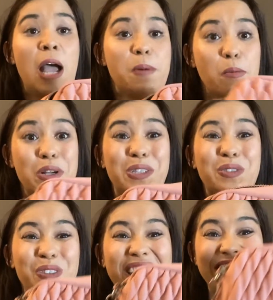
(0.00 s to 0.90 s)
But what's
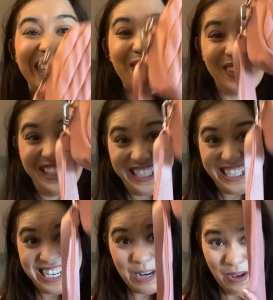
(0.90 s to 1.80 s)
really, really
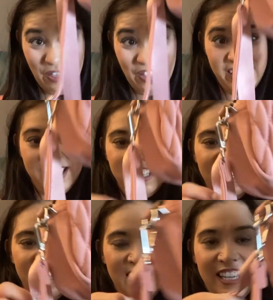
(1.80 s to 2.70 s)
neat about this
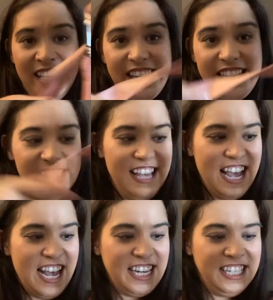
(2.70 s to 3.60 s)
is
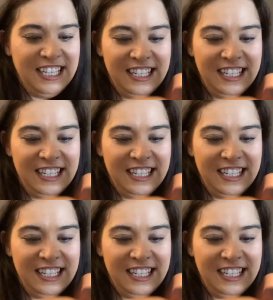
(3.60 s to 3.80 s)
that